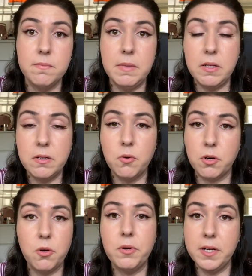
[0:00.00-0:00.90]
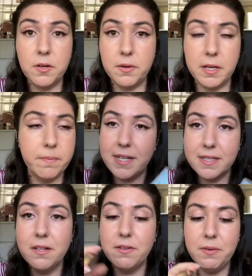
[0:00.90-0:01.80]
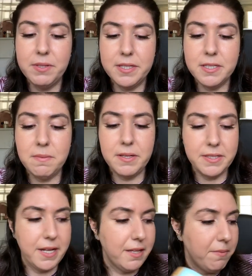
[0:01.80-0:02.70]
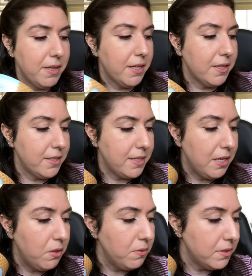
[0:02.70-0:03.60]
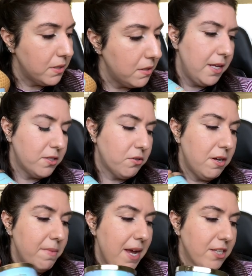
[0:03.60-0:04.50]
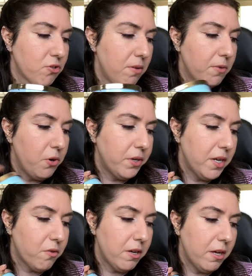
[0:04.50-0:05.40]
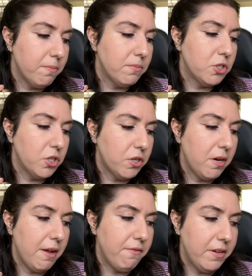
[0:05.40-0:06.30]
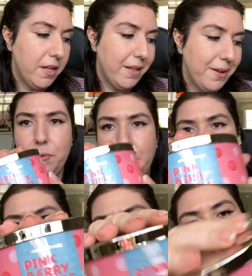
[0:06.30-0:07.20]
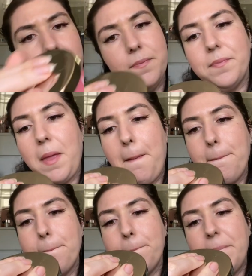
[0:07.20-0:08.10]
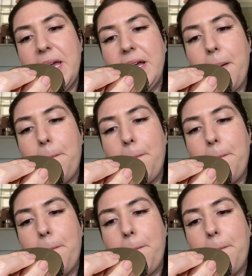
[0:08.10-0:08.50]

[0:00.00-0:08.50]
milk or coconut cream. That is literally what this smells like. Let me look at the scent notes. It's creamy ice cream, coconut cream, sugar, and vanilla. Ooh, what is this? Pink